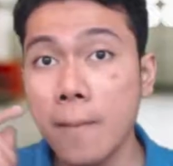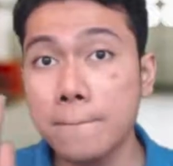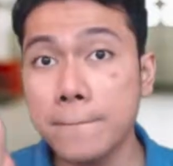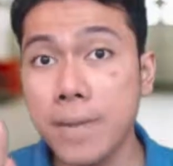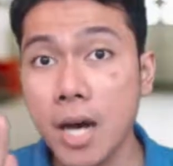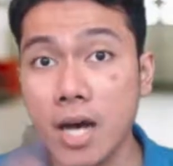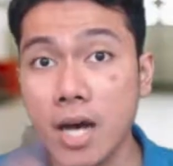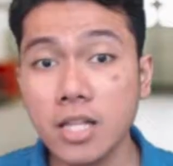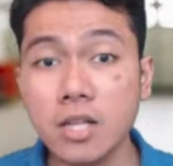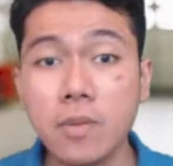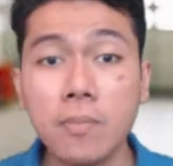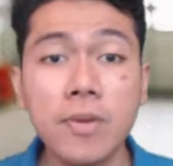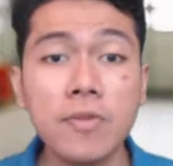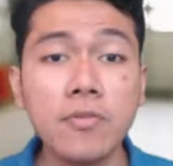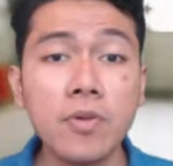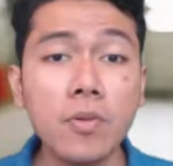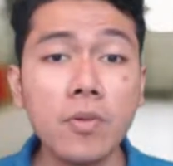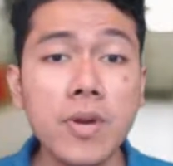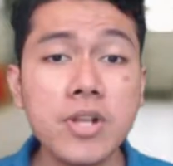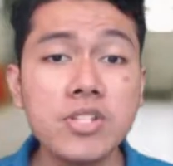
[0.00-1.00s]
But
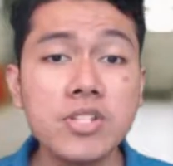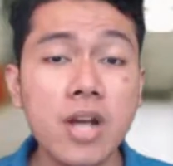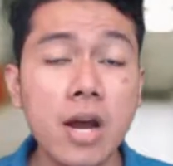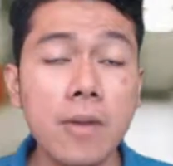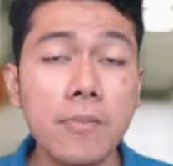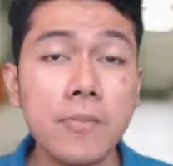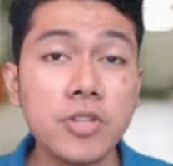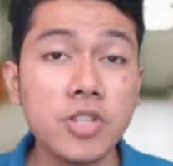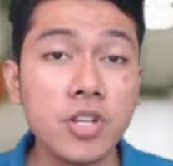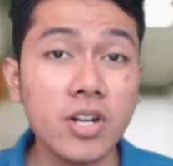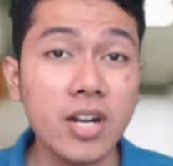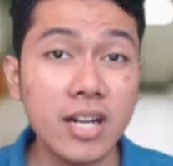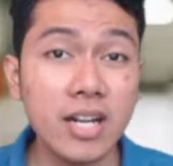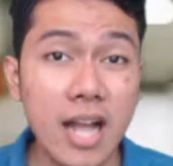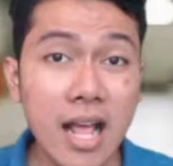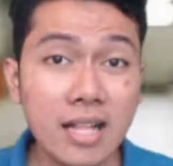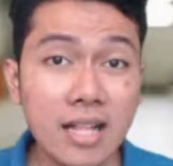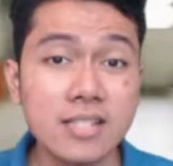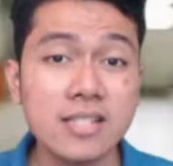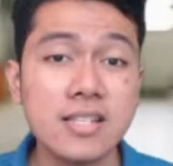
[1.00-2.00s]
before we jump into the
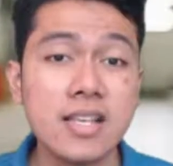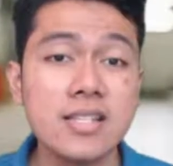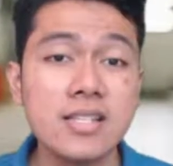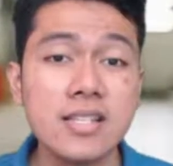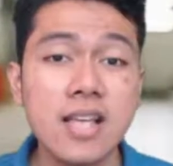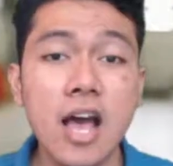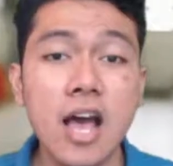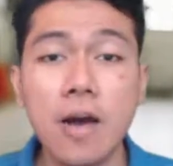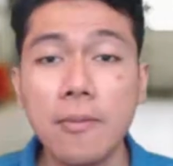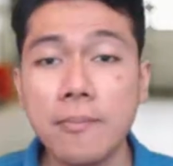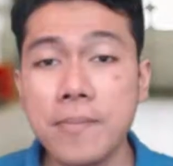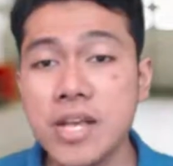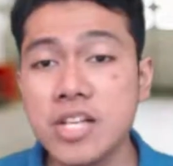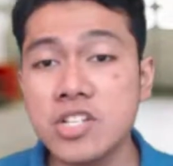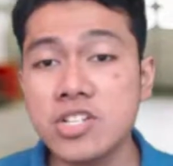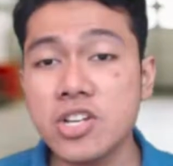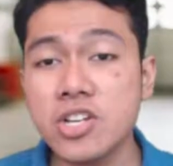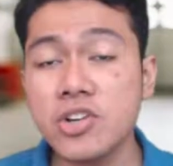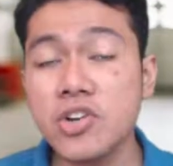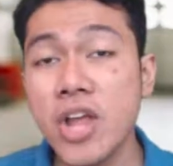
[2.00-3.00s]
analysis, make
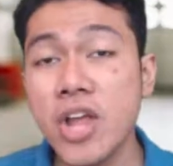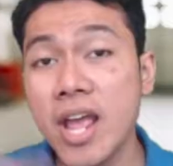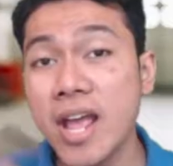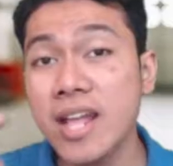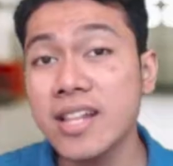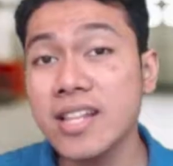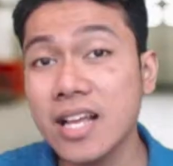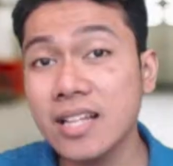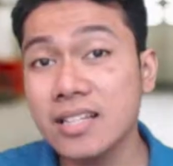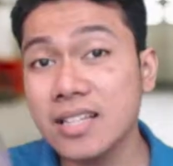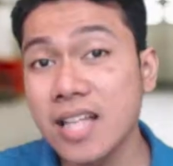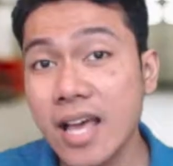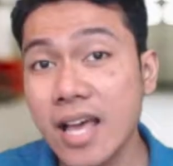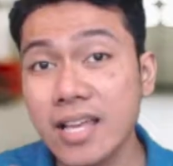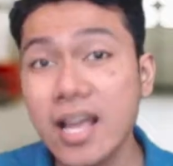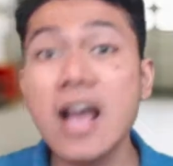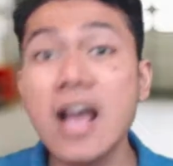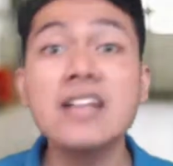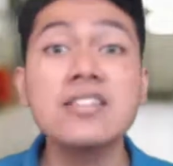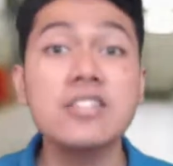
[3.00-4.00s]
sure you hit that
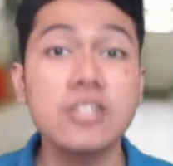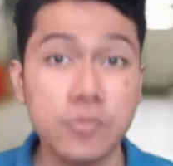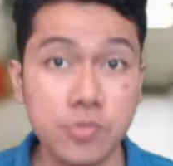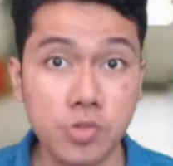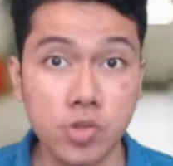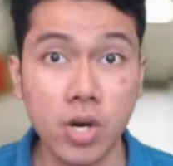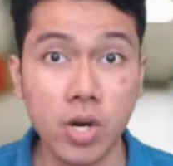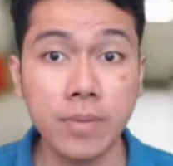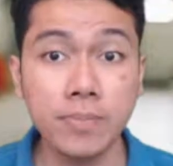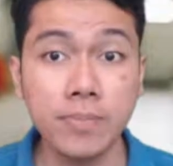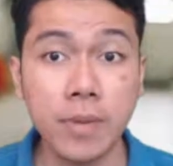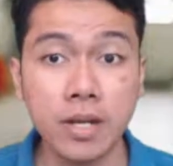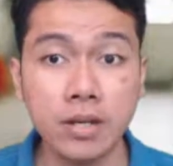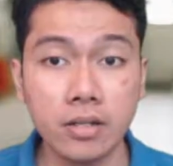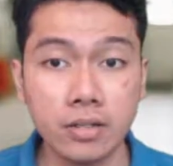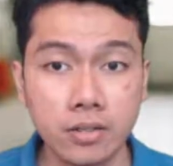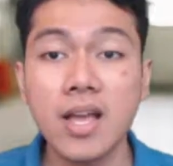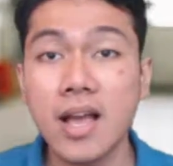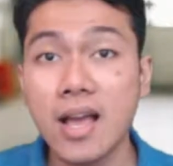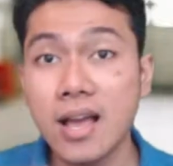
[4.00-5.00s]
like and subscribe button.